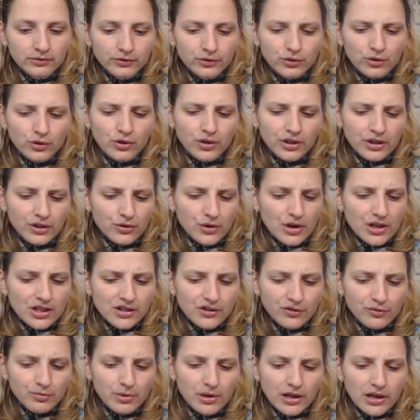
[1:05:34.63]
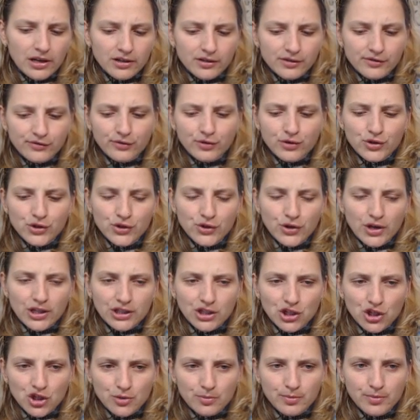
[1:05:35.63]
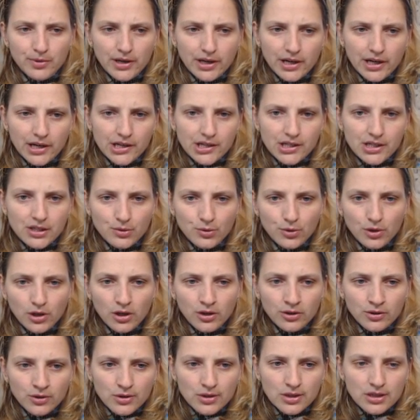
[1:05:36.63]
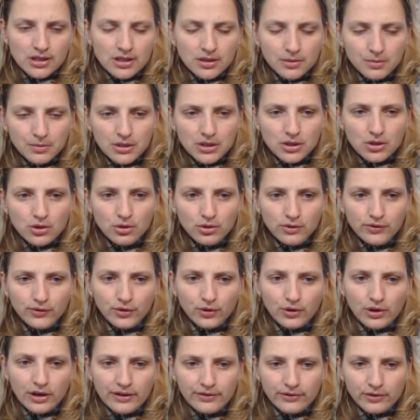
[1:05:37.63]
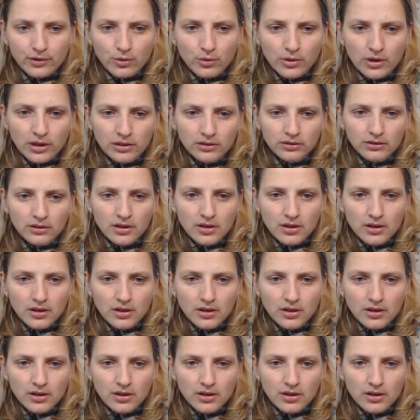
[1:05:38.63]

For aggressive players, for strategy players. London system is good for everyone.